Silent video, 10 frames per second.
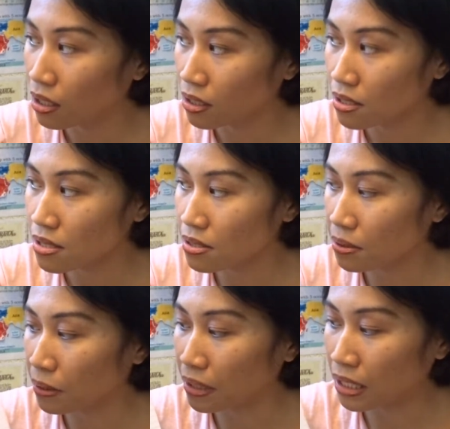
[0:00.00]
So
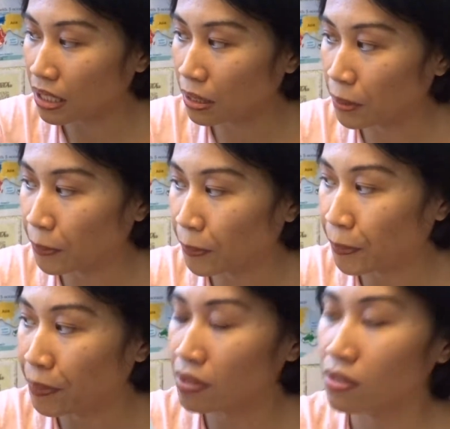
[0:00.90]
here,
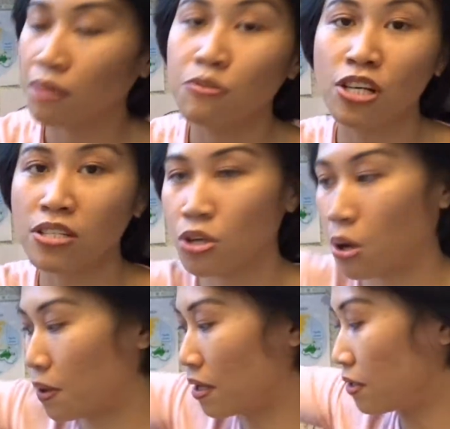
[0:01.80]
so I'm just
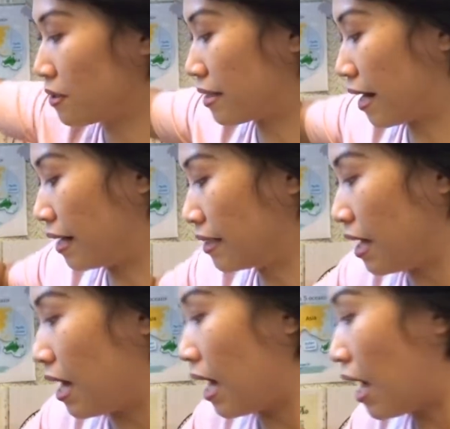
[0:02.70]
showing you that,
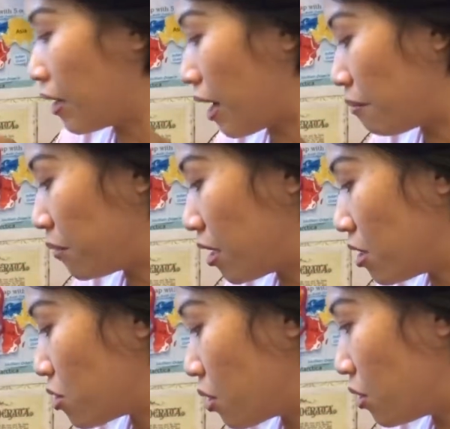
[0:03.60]
and I'm
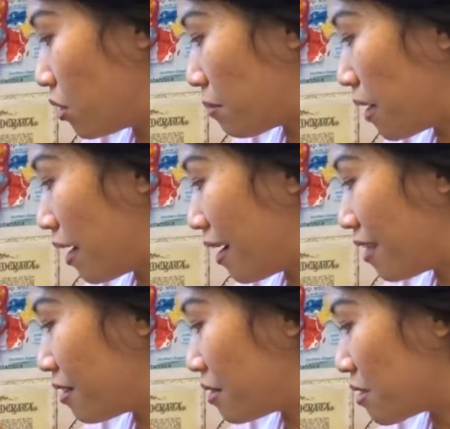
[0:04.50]
gonna show you my
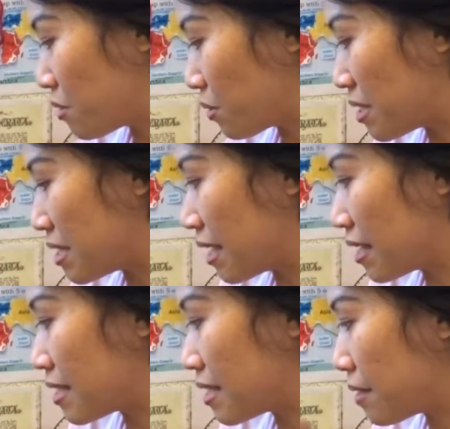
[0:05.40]
other
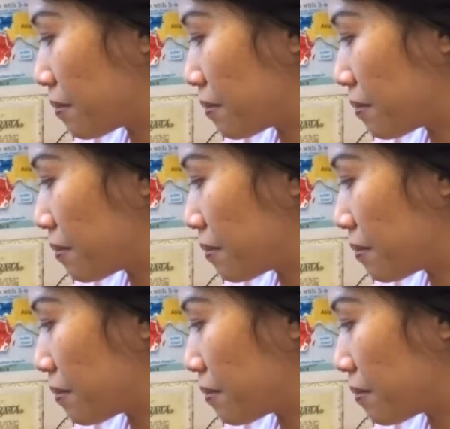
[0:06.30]
resources.